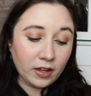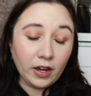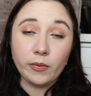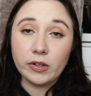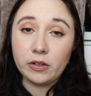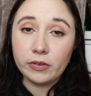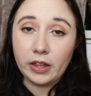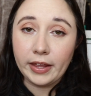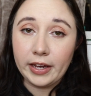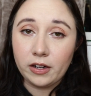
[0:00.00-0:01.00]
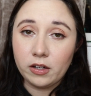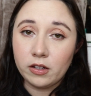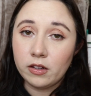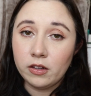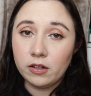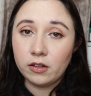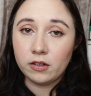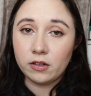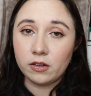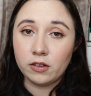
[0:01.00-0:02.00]
really, really liked
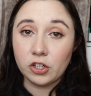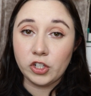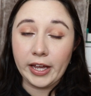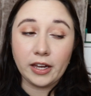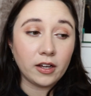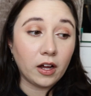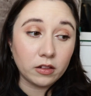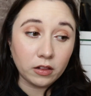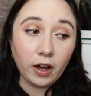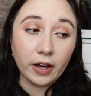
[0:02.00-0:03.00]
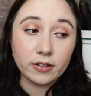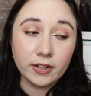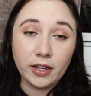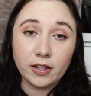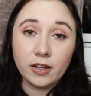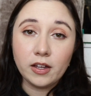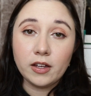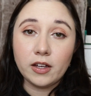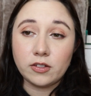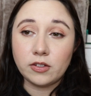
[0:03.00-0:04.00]
the shade a lot. Like,
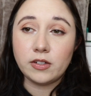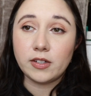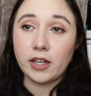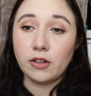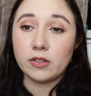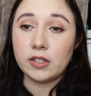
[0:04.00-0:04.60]
as soon as I used